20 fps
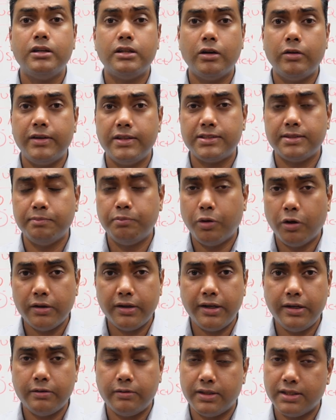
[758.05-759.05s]
Now, it is
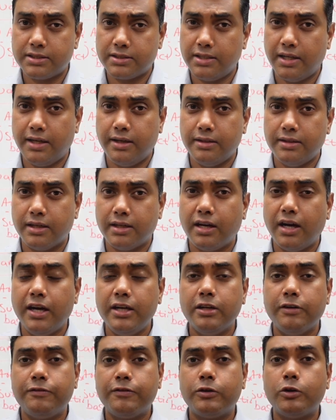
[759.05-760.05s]
important to understand the
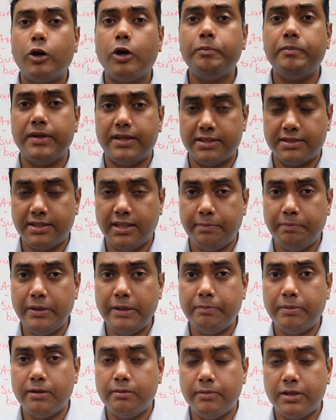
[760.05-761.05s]
kind of topics that
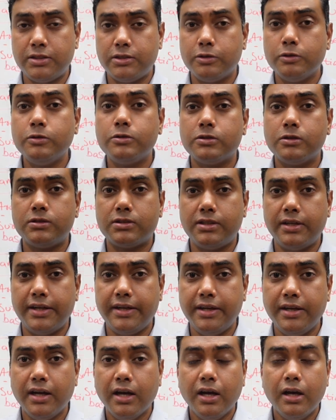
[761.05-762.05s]
people may choose to
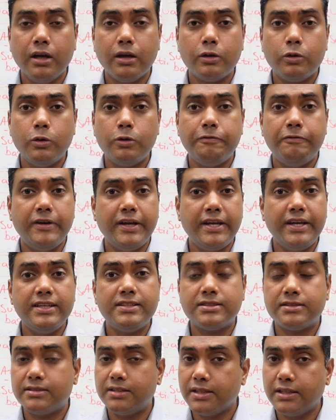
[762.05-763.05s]
study could vary
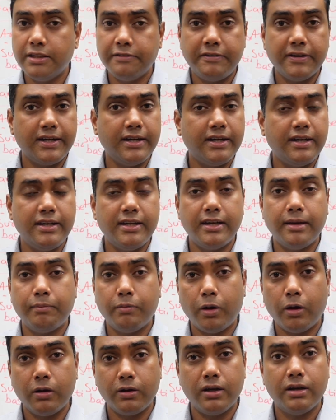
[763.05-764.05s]
significantly
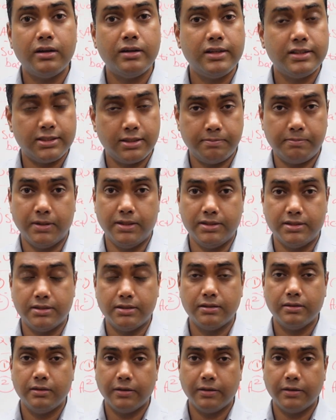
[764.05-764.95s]
among disciplines.